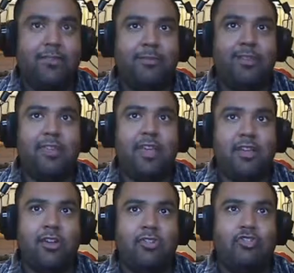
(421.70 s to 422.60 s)
be
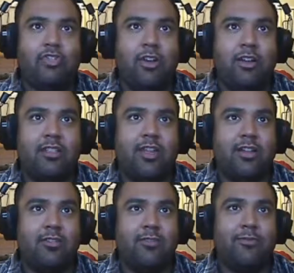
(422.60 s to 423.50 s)
a strong
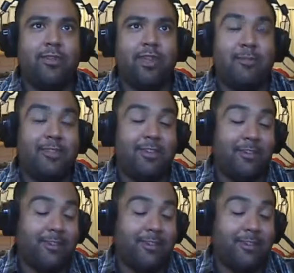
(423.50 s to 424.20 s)
contender for Game of the Year.